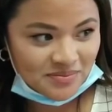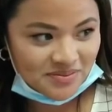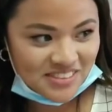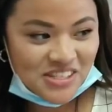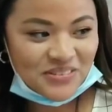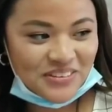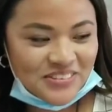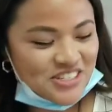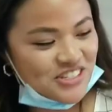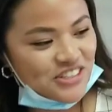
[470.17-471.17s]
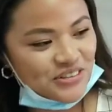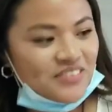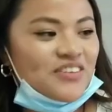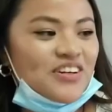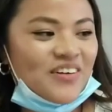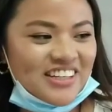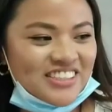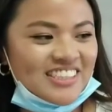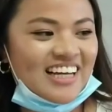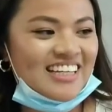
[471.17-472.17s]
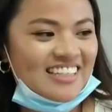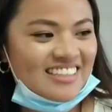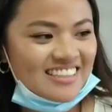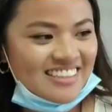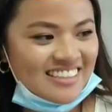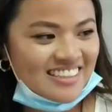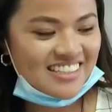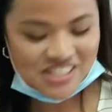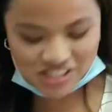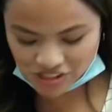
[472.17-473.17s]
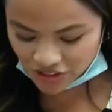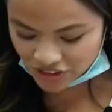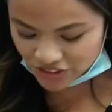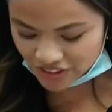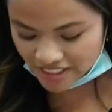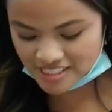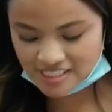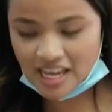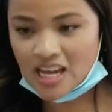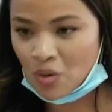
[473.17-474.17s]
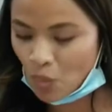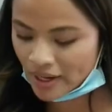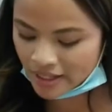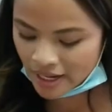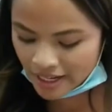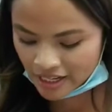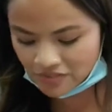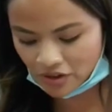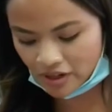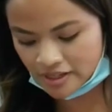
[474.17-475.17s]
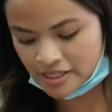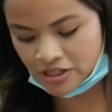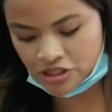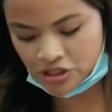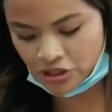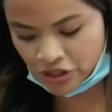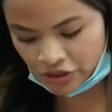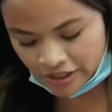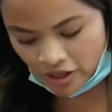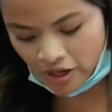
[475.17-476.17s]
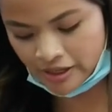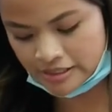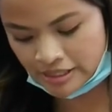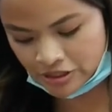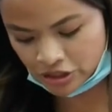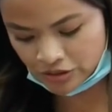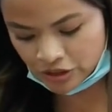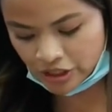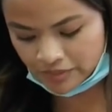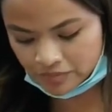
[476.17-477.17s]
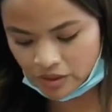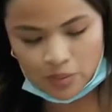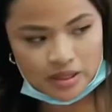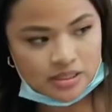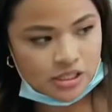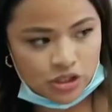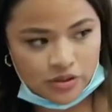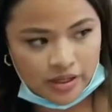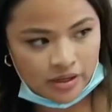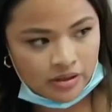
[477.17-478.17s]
So what would you do if you don't underline it? Circle it. It's saying what kind of architecture? Greek architecture. Good. Okay, what else did you do there?